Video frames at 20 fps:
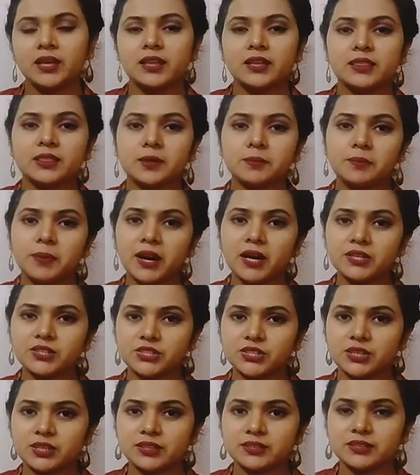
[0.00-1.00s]
The bar
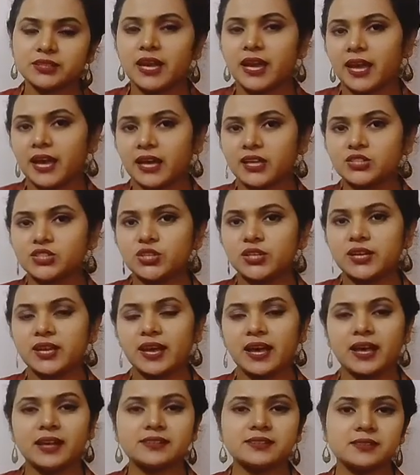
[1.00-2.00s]
chart actually
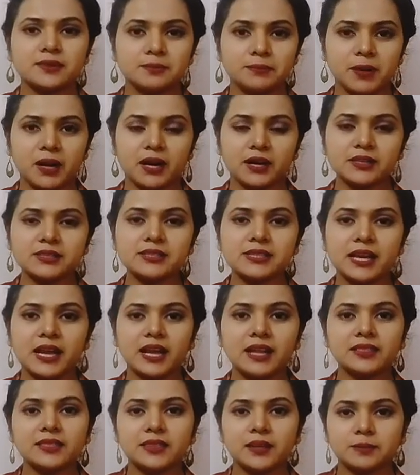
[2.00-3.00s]
has bars,
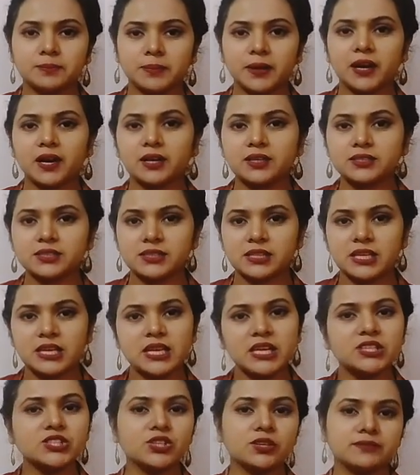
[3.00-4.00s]
and the bars,
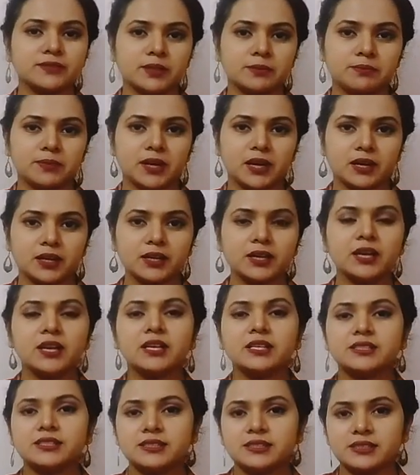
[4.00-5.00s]
each of the bar
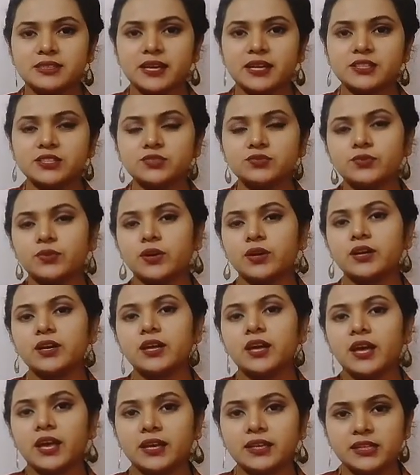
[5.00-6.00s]
stands for
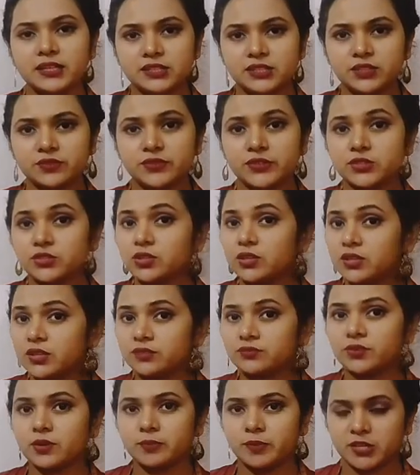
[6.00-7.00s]
an individual
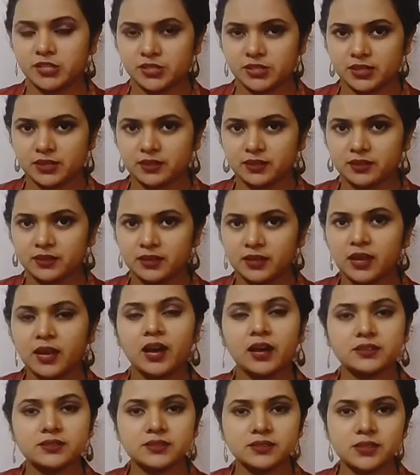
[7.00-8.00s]
information,
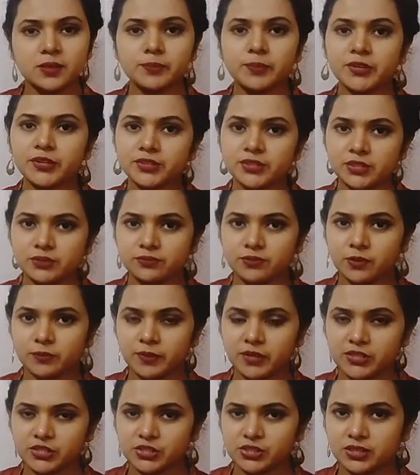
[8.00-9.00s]
a separate
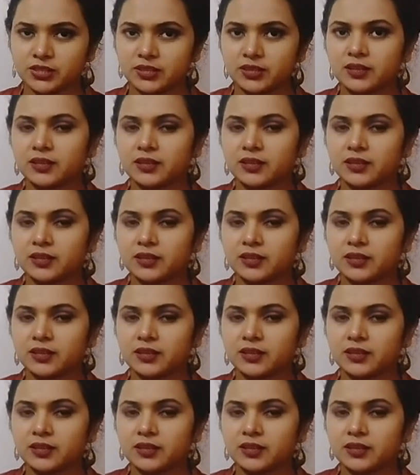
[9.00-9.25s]
information.